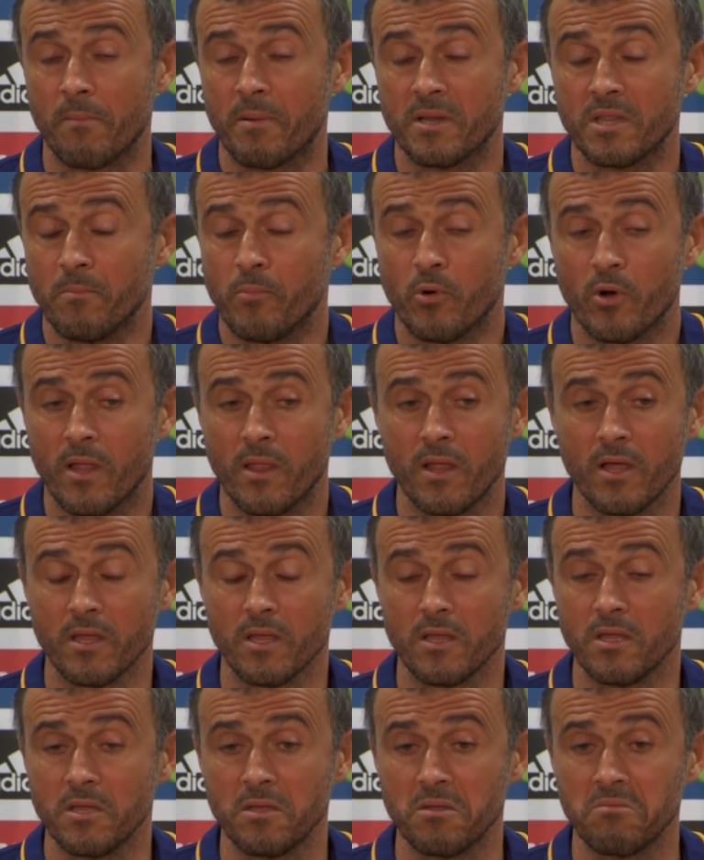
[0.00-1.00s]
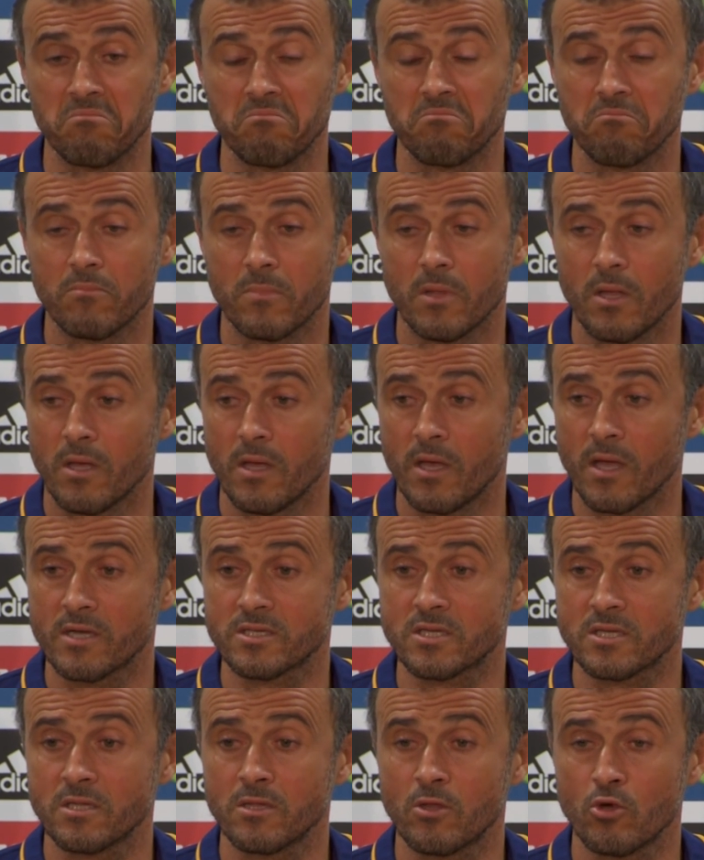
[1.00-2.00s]
And that's what I've seen during pre-season
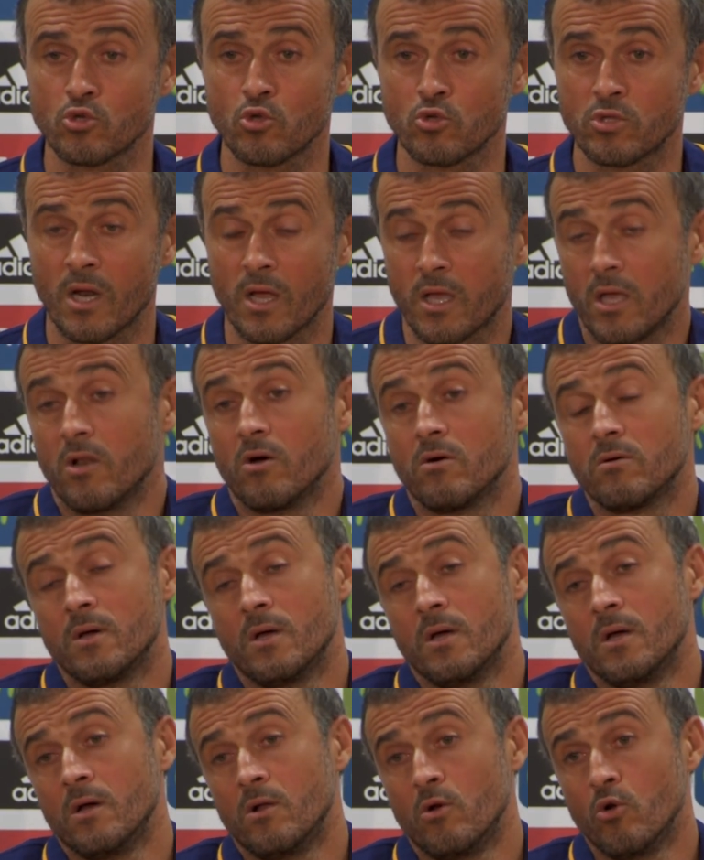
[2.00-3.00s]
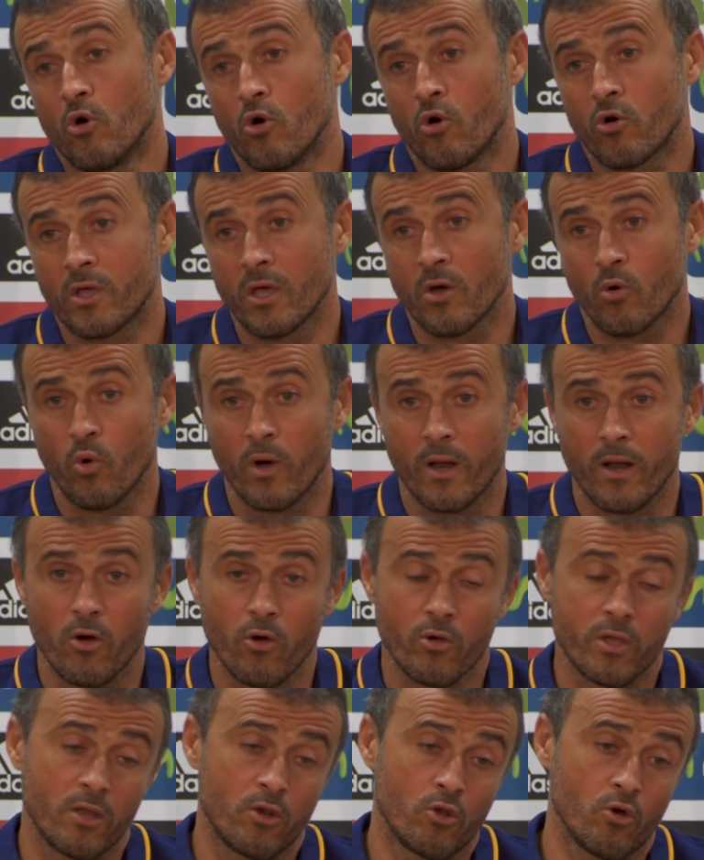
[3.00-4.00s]
so far. So for that reason, I'm relaxed.
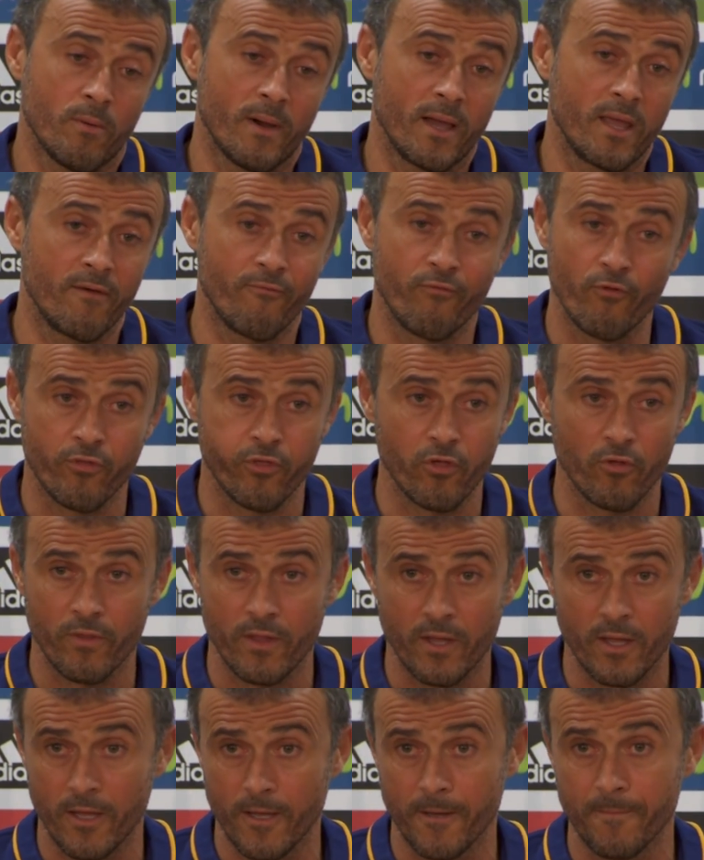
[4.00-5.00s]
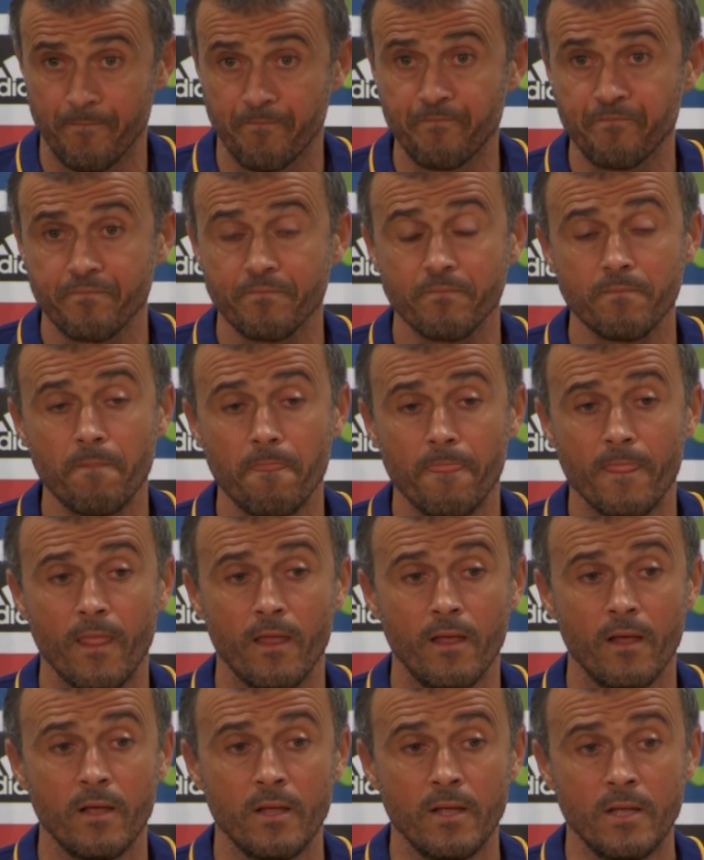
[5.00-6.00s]
Who plays and who won't? Well, that
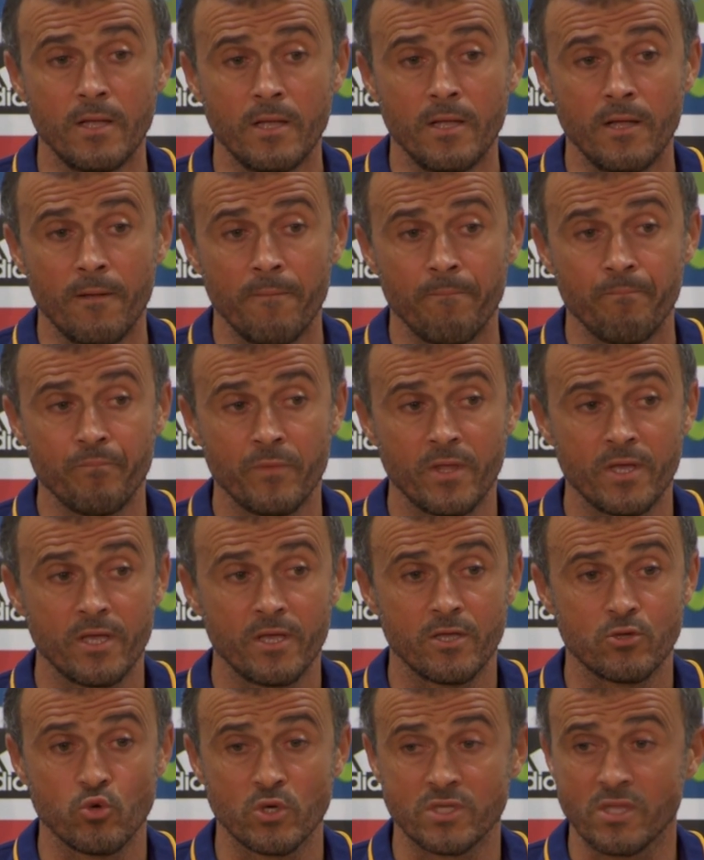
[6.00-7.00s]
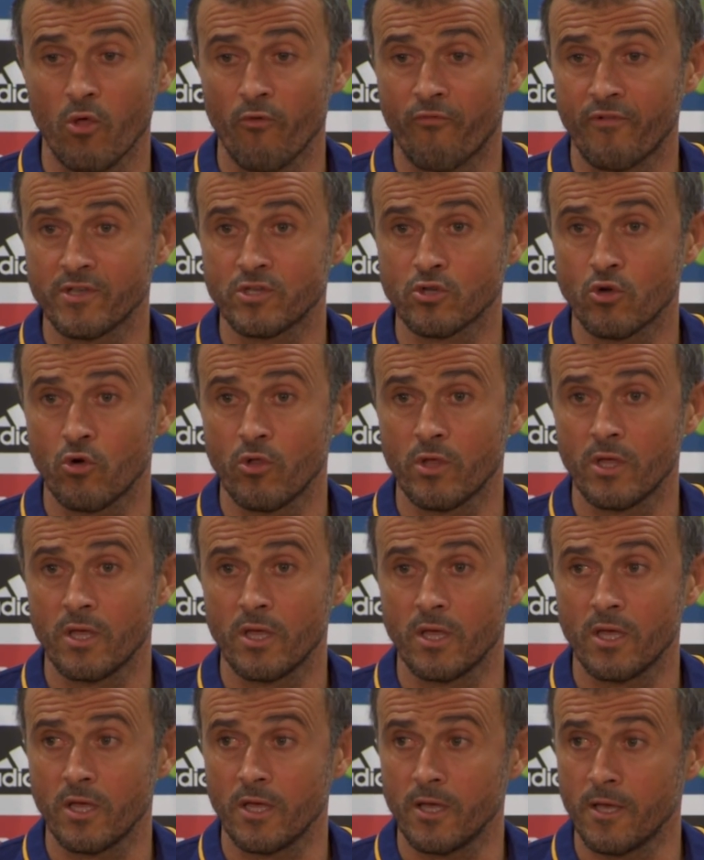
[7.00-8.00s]
depends on the physical
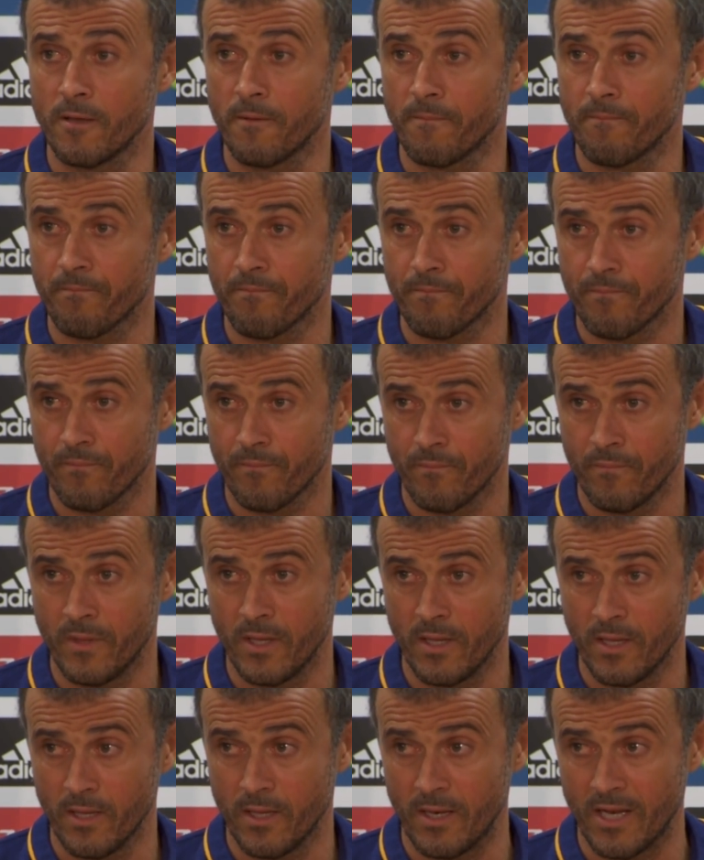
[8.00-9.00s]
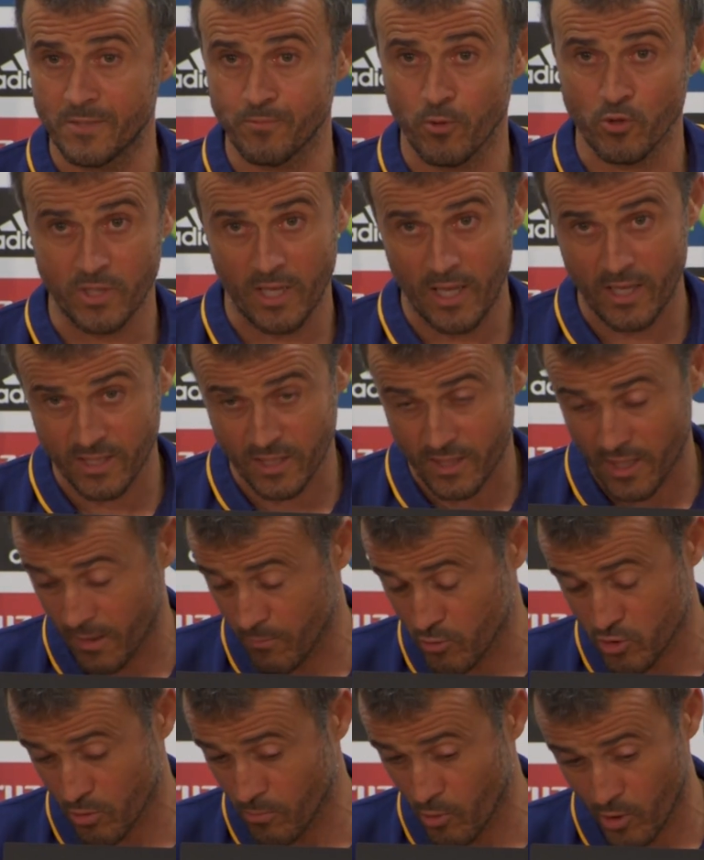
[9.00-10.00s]
fitness and the
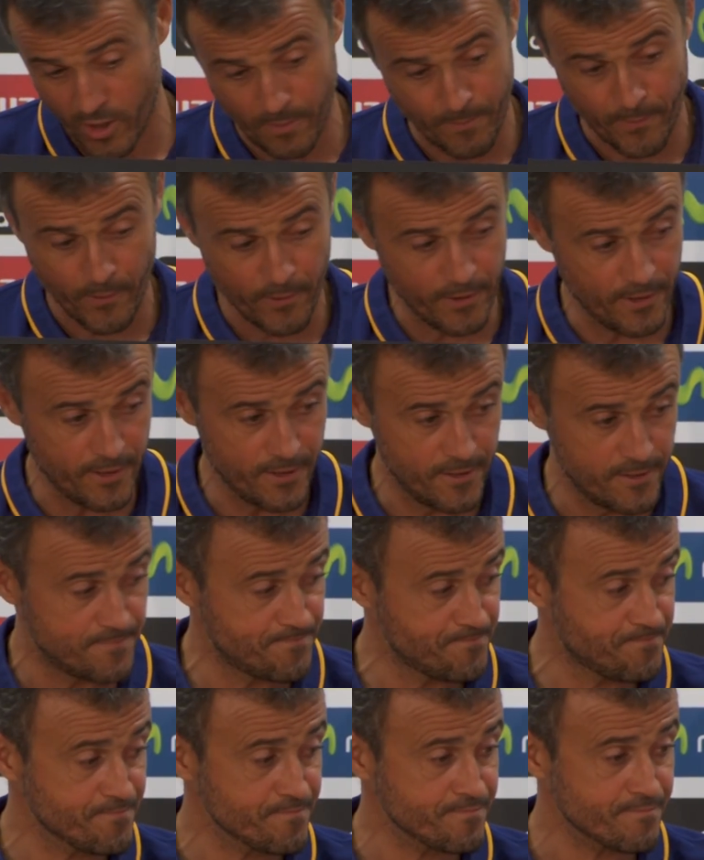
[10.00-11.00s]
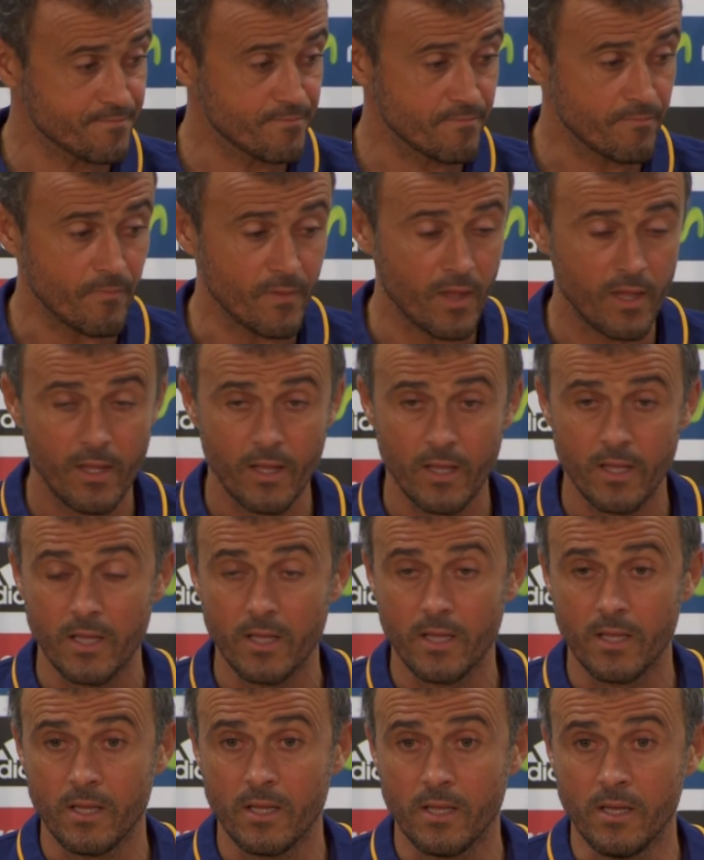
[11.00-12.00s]
chances that we have as a team,
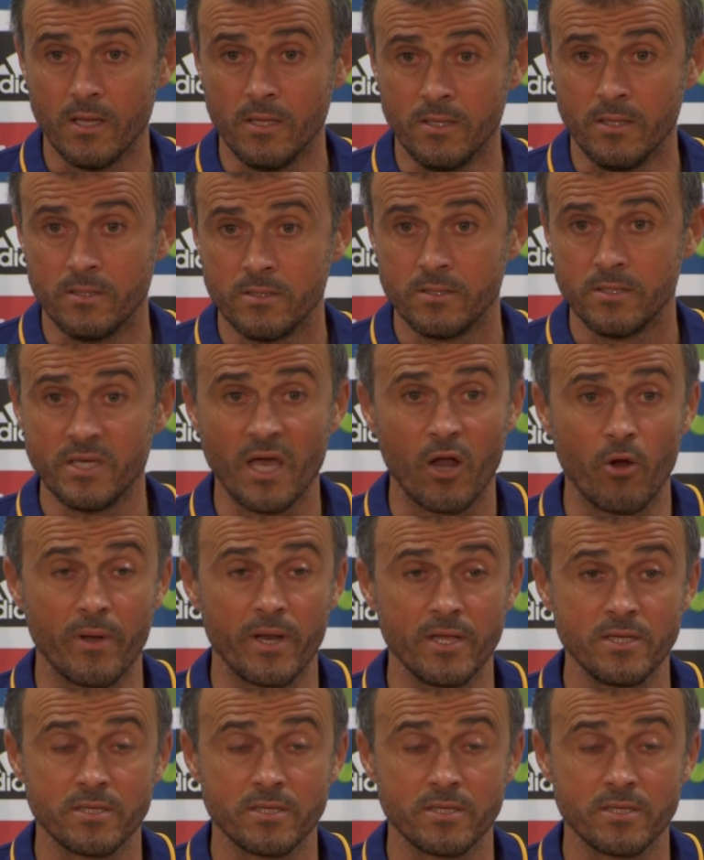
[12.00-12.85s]
and you'll see.